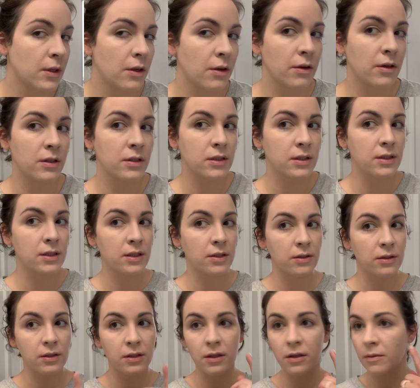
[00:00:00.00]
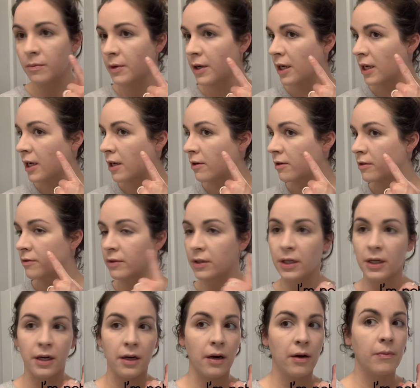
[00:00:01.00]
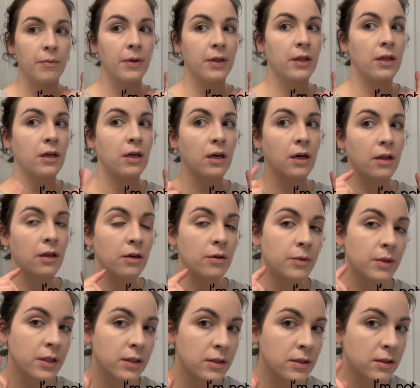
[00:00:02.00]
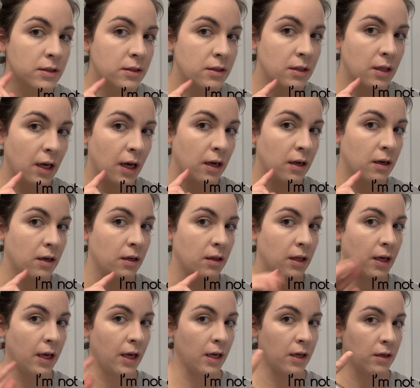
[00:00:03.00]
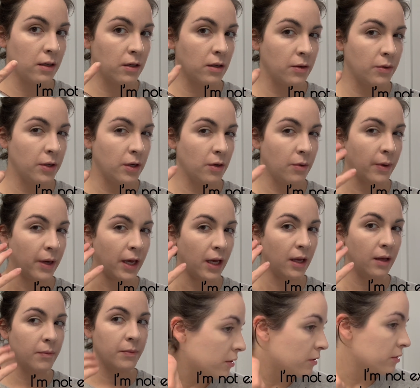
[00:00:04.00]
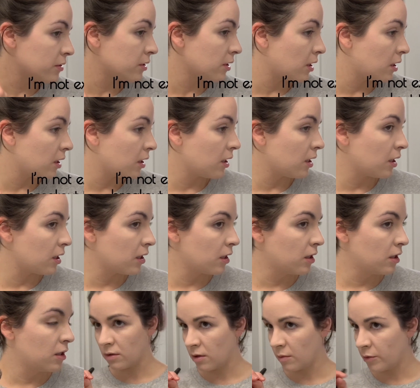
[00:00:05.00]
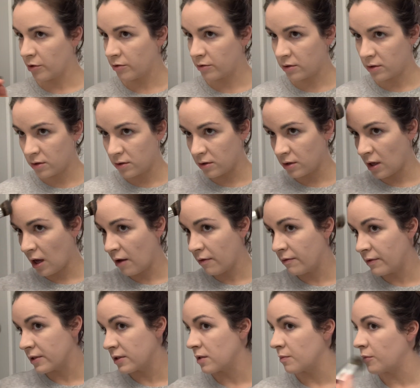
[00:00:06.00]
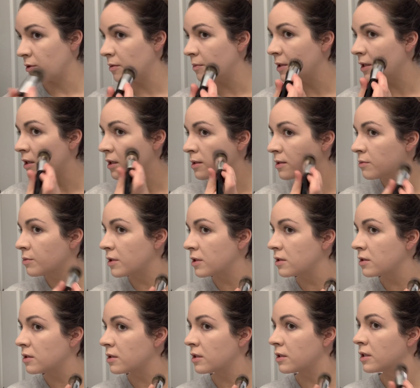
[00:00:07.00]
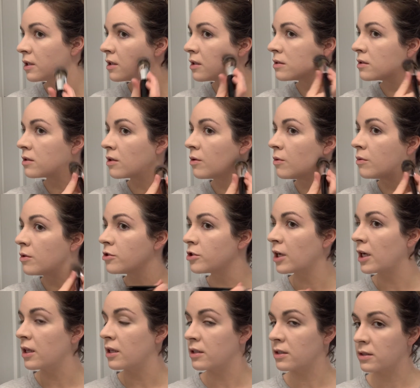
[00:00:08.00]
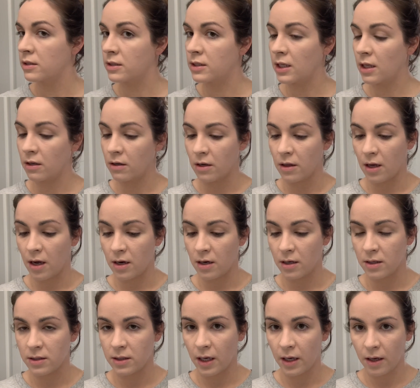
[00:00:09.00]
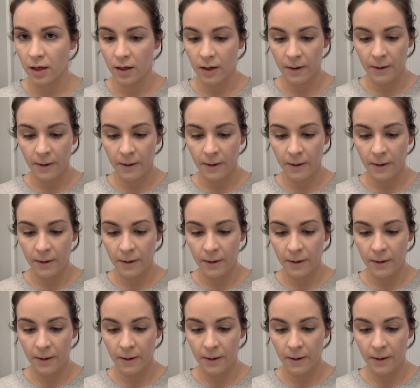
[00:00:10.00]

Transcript: You can still see the breakout over here, but the other ones that are like going away, those are almost not visible, but this one still is. So we'll try the concealer on that in a second.